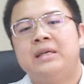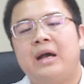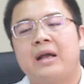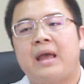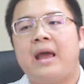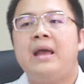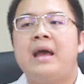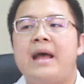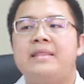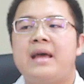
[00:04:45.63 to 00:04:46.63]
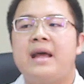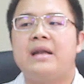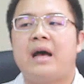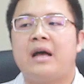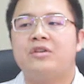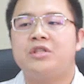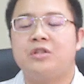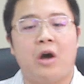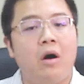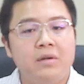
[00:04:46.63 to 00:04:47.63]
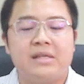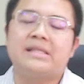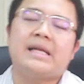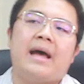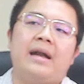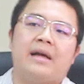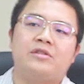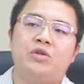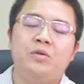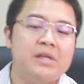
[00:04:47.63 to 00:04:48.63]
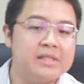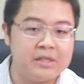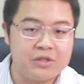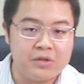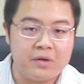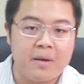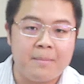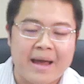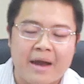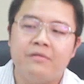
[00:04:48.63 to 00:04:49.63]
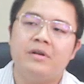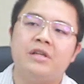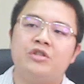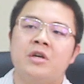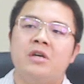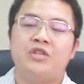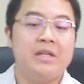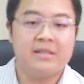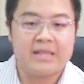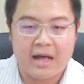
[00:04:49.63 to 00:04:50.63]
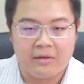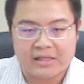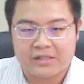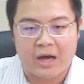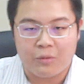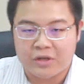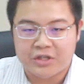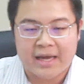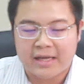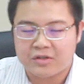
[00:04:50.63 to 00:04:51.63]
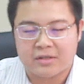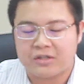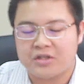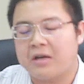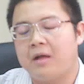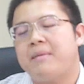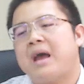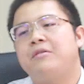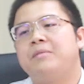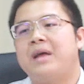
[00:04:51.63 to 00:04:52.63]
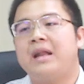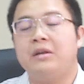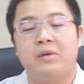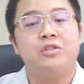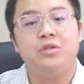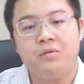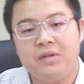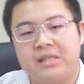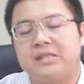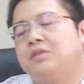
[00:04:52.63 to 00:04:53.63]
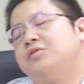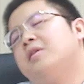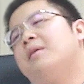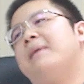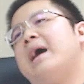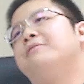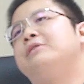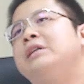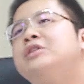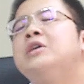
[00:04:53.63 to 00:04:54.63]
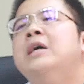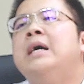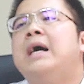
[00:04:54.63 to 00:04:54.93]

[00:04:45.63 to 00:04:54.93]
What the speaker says: Okay, and then she told us that 2 years into her marriage, she didn't tell us which age did she got married, but anyway, 2 years into her marriage,